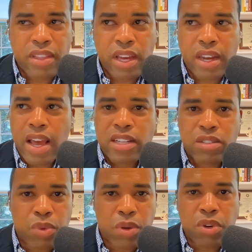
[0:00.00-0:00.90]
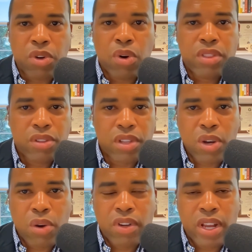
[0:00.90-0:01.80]
fact that as we were going through the
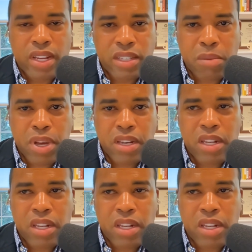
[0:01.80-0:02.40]
COVID-19